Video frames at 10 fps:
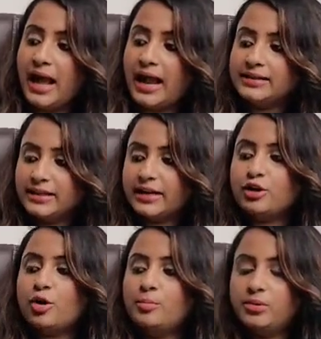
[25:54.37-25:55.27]
and then
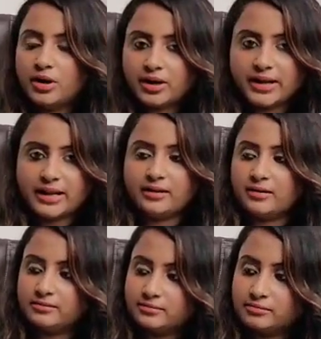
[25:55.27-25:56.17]
you're
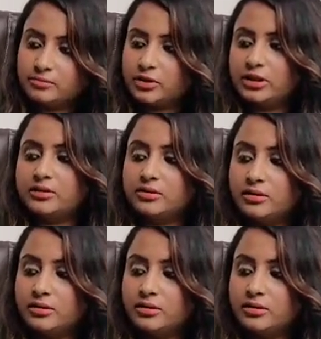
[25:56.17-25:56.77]
blurring the